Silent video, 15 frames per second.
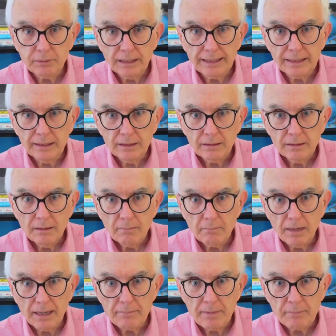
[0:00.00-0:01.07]
plink,
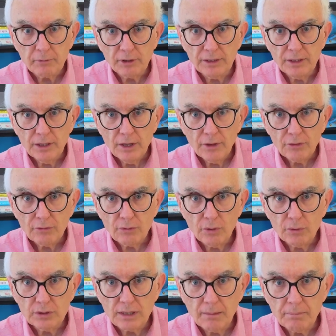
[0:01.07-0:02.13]
my memory
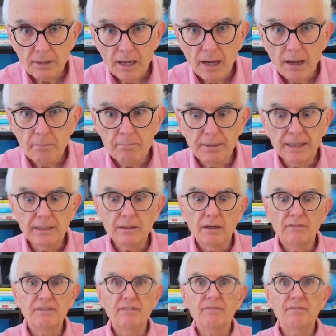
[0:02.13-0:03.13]
throws up a bit of